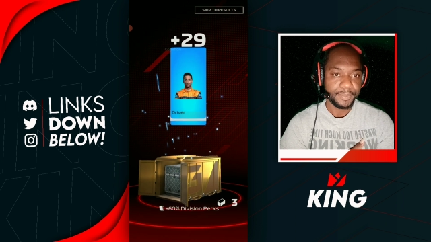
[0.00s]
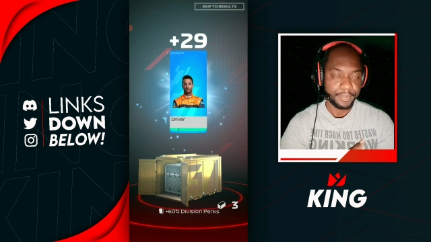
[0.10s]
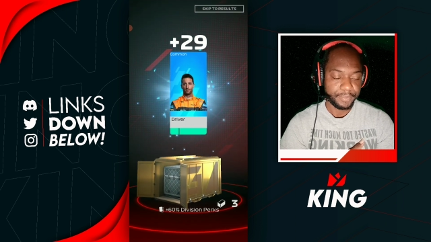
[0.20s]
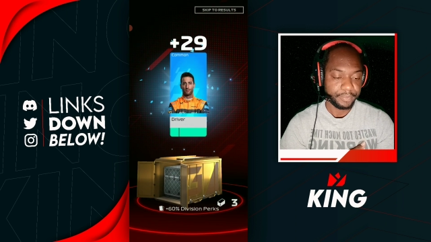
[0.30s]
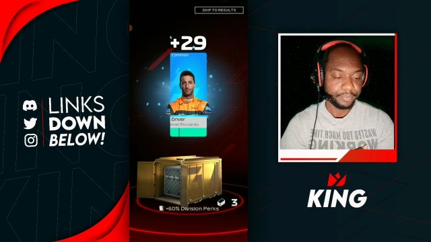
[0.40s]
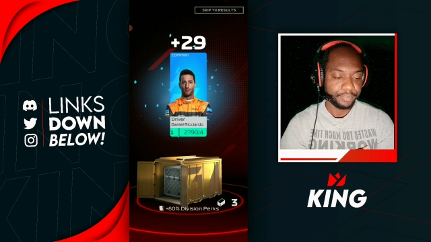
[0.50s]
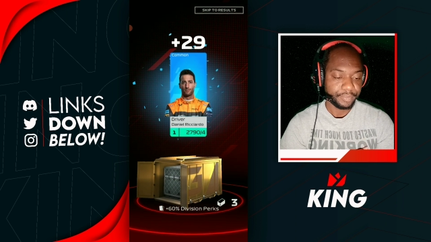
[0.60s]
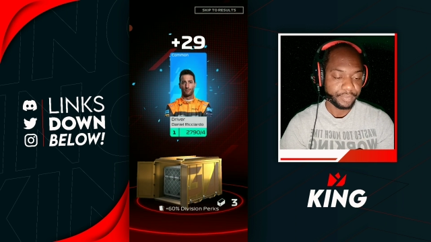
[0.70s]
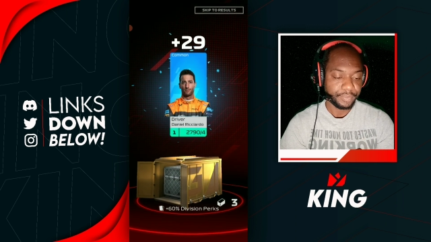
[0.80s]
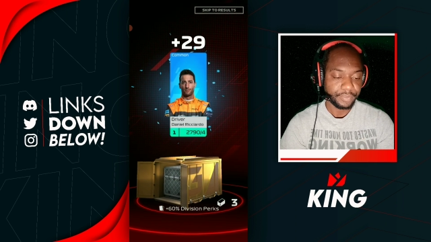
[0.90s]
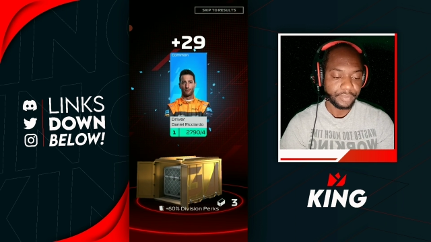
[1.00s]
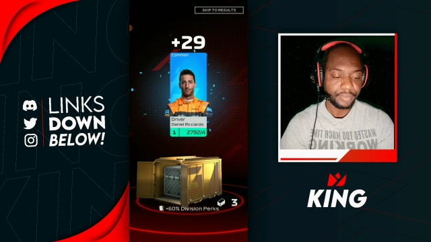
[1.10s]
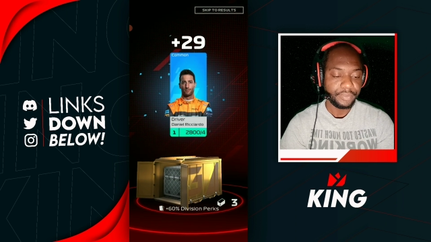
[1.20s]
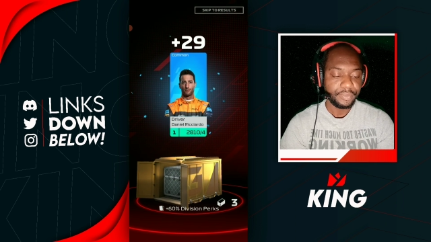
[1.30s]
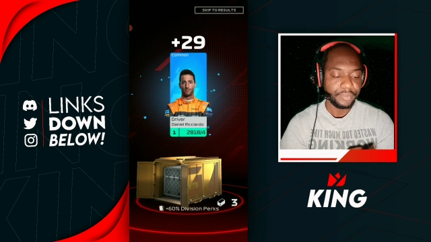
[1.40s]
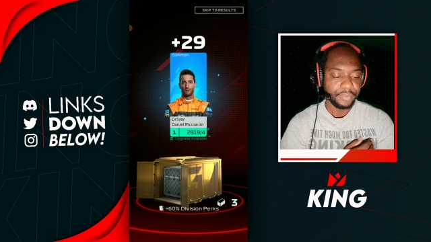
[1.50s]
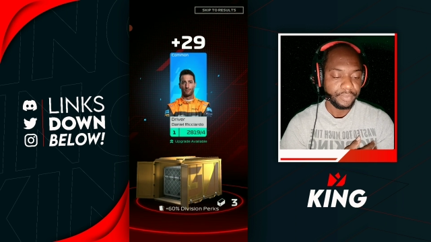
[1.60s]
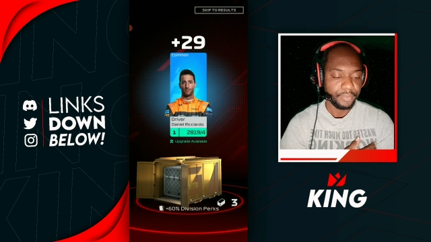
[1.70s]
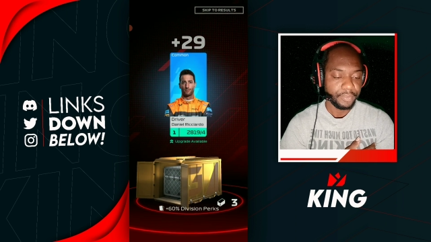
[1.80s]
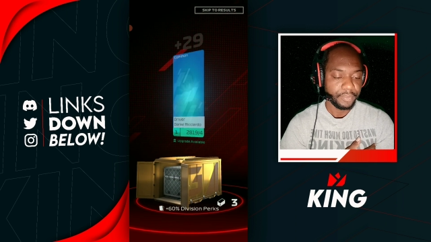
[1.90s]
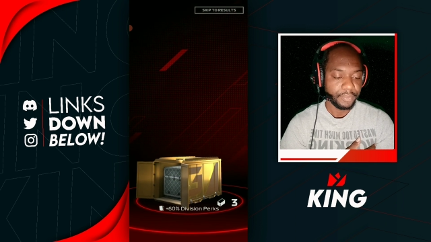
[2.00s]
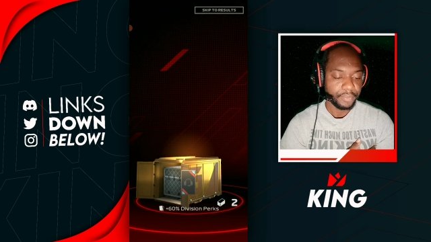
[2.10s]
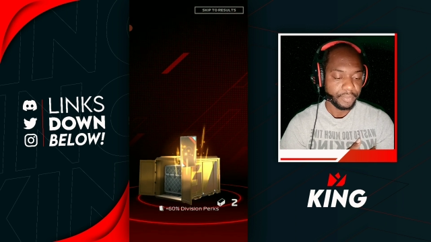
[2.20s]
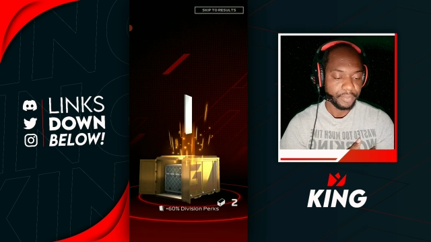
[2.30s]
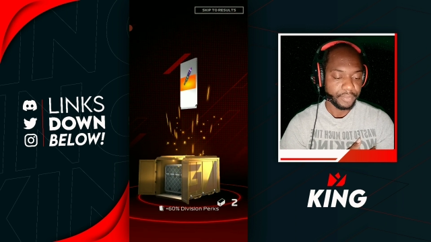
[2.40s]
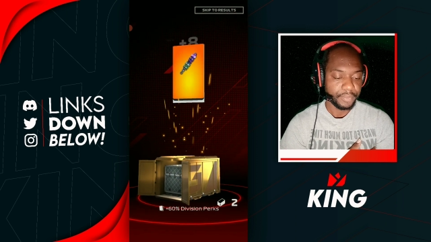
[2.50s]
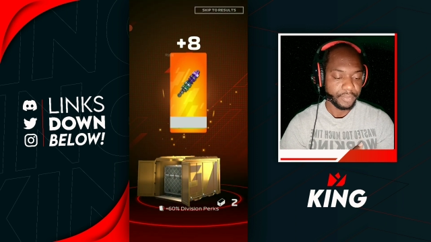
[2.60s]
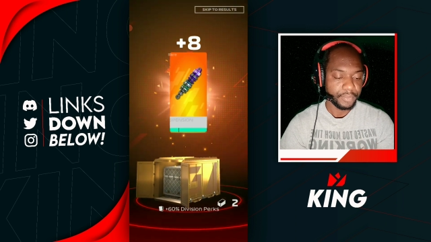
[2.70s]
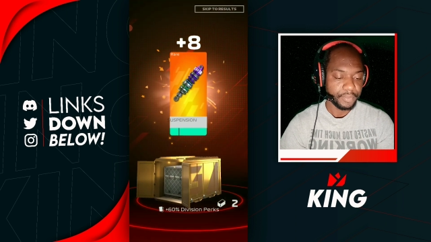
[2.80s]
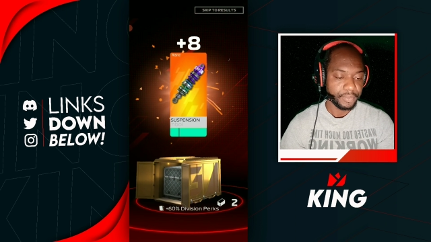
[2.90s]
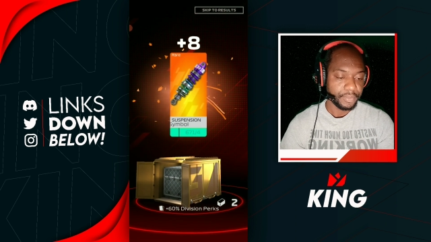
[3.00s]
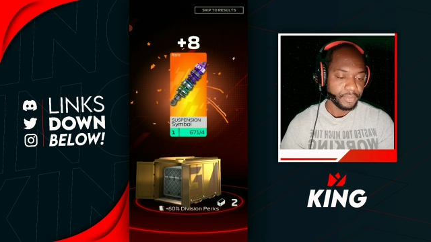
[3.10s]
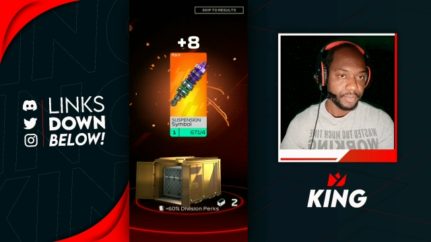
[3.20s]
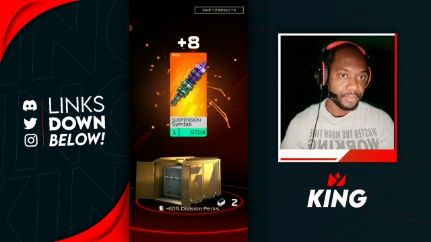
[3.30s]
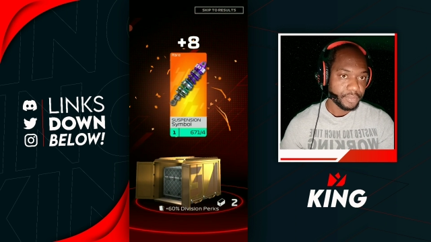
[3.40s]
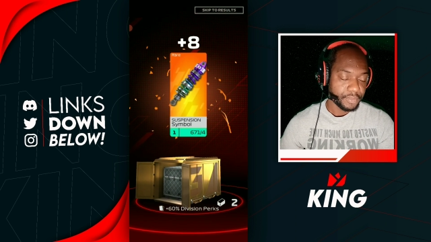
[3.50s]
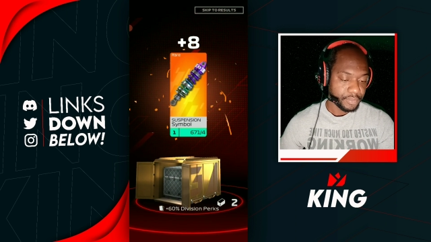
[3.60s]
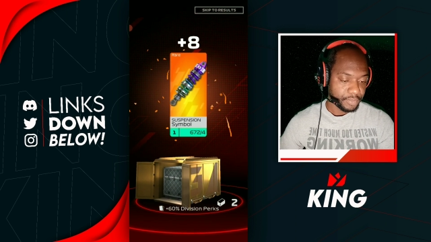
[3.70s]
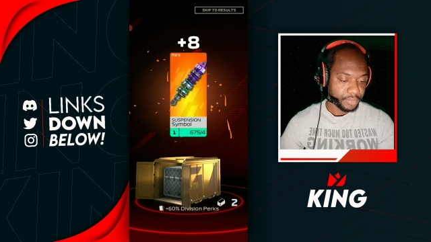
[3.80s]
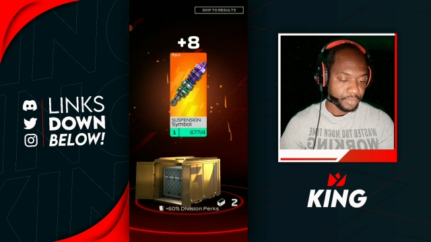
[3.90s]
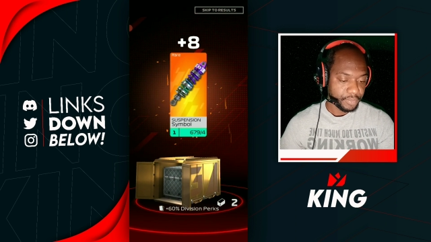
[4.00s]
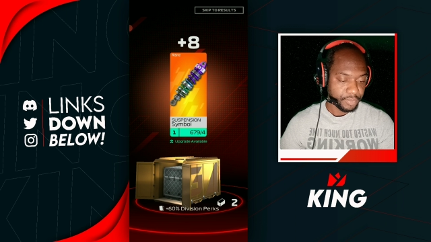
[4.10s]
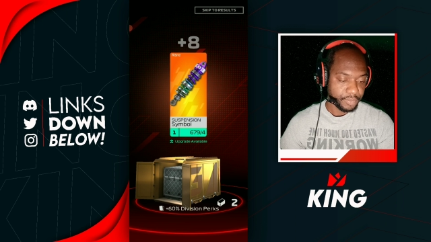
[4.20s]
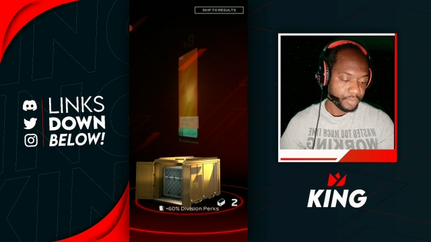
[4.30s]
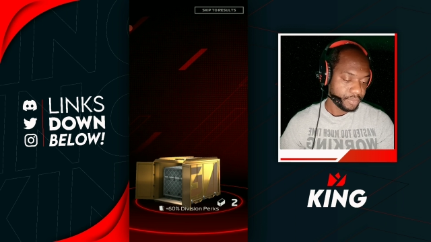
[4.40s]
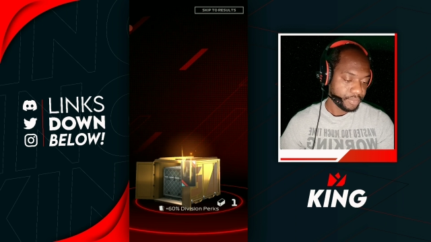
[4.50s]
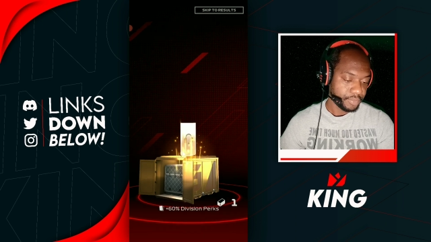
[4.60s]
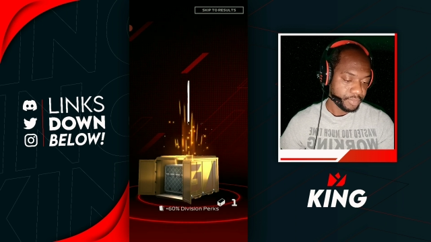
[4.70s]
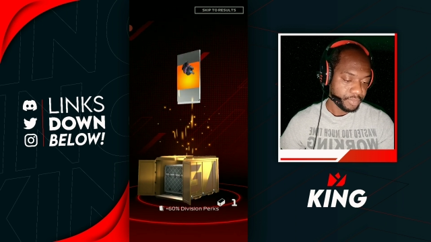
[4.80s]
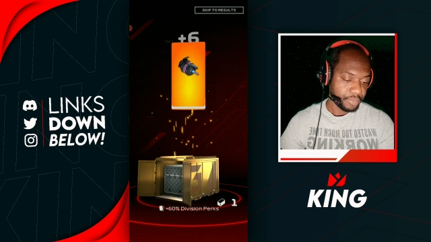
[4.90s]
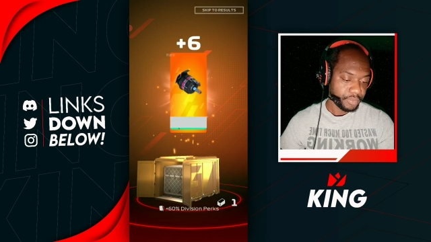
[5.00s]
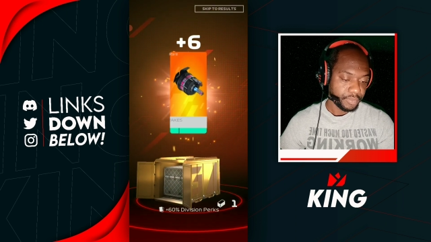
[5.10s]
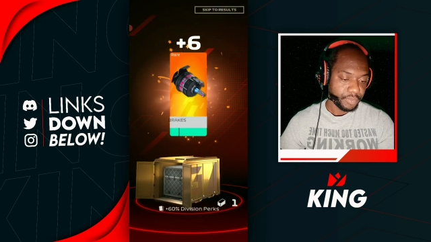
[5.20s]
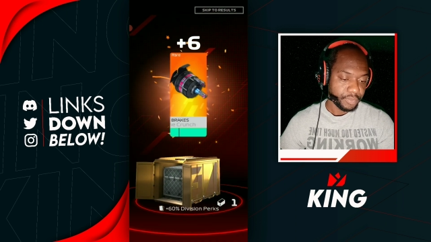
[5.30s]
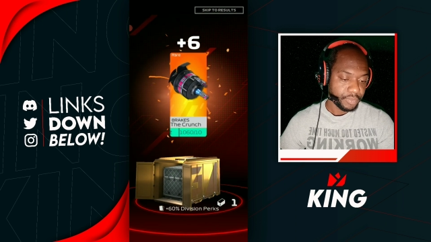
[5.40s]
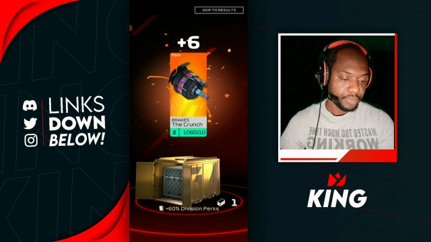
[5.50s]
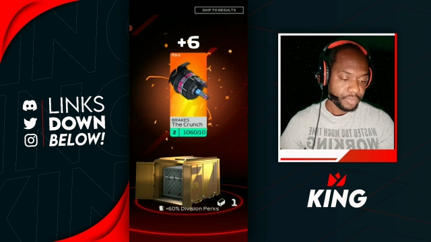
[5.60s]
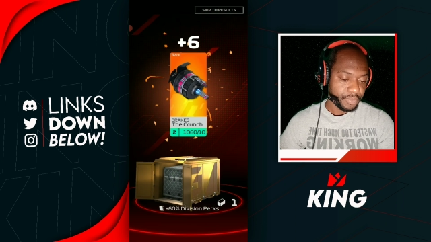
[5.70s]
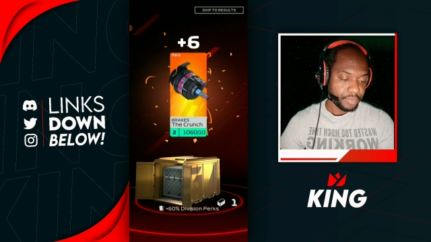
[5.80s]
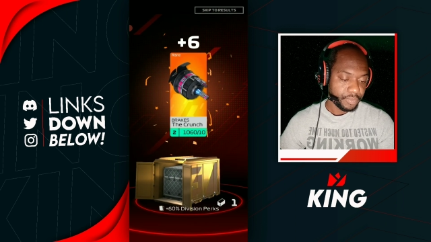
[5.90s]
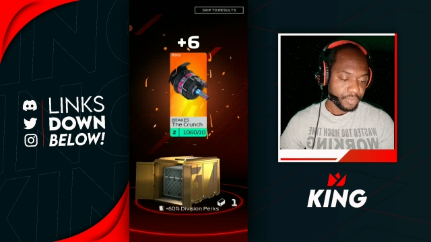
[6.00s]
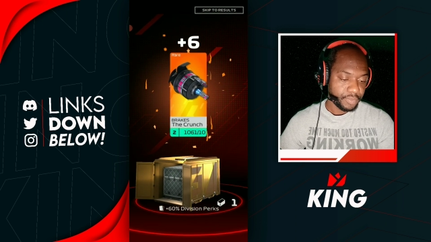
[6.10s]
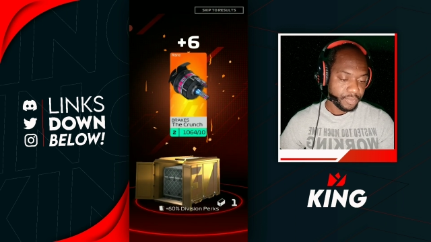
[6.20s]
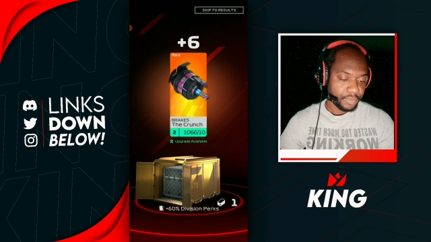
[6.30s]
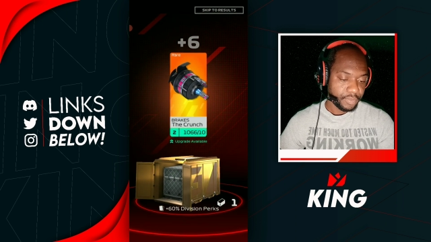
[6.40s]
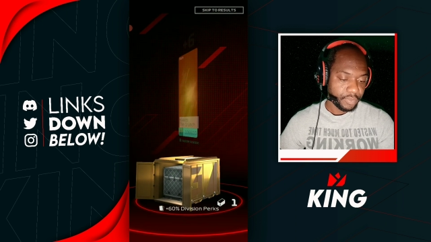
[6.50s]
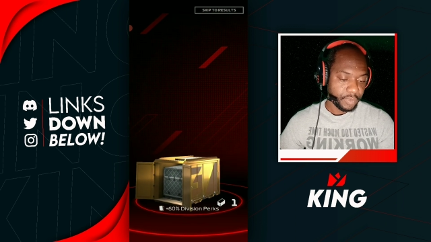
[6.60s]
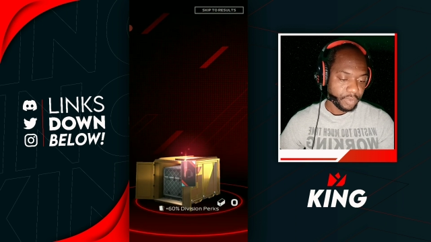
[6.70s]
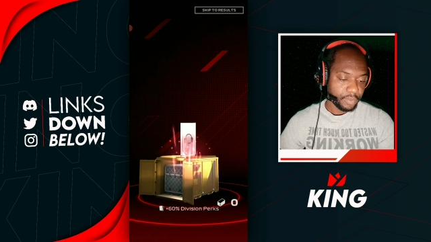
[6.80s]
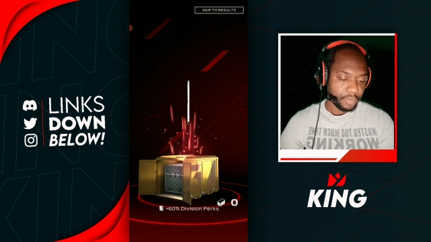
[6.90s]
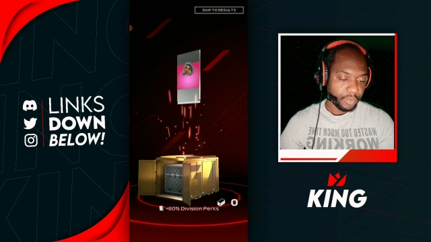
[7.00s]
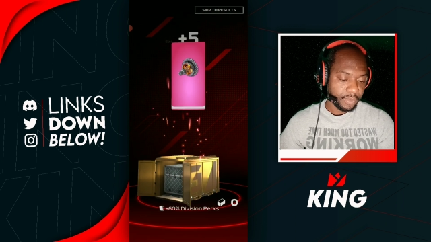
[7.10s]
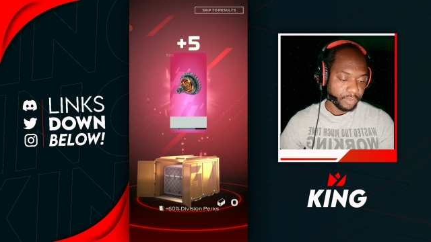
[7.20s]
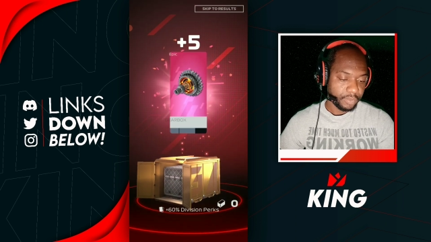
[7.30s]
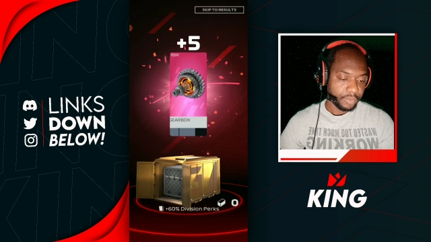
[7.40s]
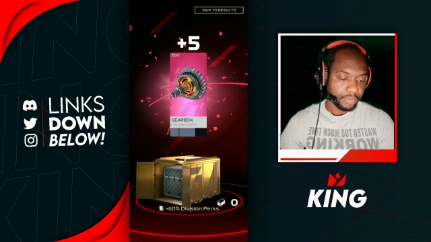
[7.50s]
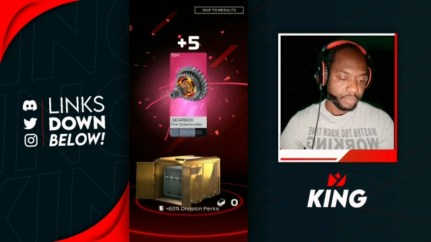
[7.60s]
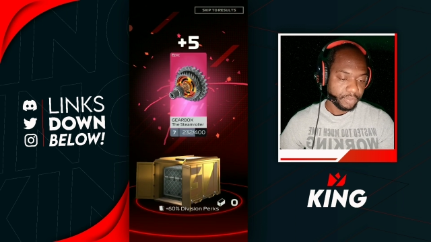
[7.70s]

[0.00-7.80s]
No one is speaking in this clip.